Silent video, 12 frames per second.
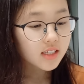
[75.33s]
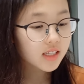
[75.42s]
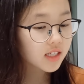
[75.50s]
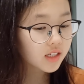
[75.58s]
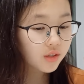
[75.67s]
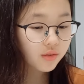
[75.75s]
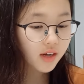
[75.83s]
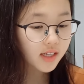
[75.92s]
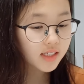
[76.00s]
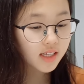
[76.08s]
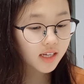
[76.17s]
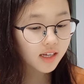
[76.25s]

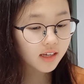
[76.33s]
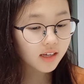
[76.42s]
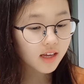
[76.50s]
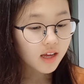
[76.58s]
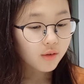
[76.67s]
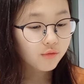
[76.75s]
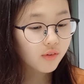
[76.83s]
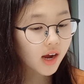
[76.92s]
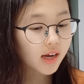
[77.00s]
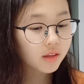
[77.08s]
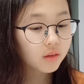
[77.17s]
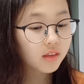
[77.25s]
Interesting.
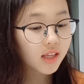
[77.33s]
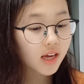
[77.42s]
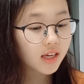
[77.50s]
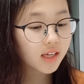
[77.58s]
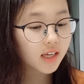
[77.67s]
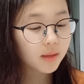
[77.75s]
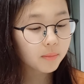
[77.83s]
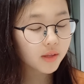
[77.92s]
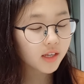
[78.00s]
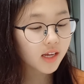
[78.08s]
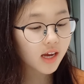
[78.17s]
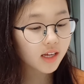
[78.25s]
Right, they hit
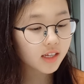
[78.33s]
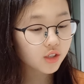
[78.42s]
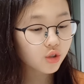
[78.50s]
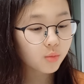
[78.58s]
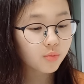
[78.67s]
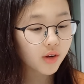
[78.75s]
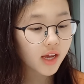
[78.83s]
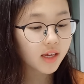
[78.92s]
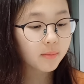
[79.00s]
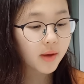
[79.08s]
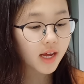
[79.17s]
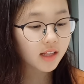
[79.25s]
piñatas to
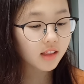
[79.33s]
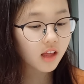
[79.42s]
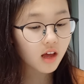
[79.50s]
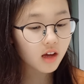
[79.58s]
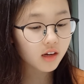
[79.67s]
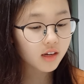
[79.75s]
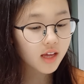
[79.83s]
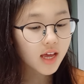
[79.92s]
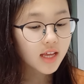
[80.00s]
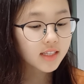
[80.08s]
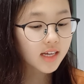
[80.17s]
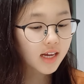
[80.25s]
break bad luck.
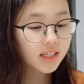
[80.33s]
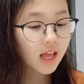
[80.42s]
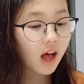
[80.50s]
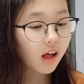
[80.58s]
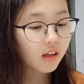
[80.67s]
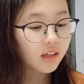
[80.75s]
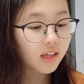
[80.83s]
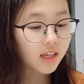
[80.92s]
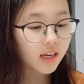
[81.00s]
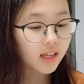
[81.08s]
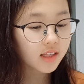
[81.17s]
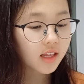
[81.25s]
Then I'll hit
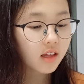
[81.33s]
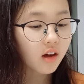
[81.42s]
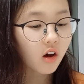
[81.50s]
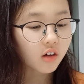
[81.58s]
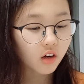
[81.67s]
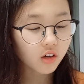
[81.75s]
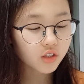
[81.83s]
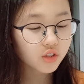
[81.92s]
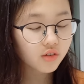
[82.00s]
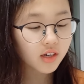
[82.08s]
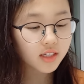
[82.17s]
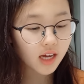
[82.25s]
it
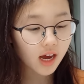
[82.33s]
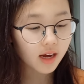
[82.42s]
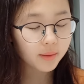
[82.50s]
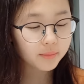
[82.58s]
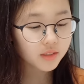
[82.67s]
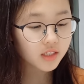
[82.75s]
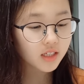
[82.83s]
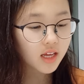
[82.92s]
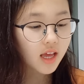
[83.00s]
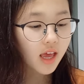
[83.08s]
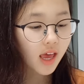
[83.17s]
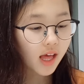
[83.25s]
100 times.
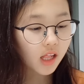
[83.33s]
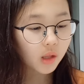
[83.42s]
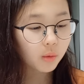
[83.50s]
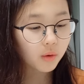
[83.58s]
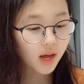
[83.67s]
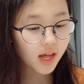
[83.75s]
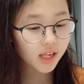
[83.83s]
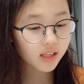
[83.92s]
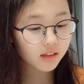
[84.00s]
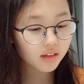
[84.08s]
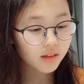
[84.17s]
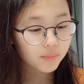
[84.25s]
LOL.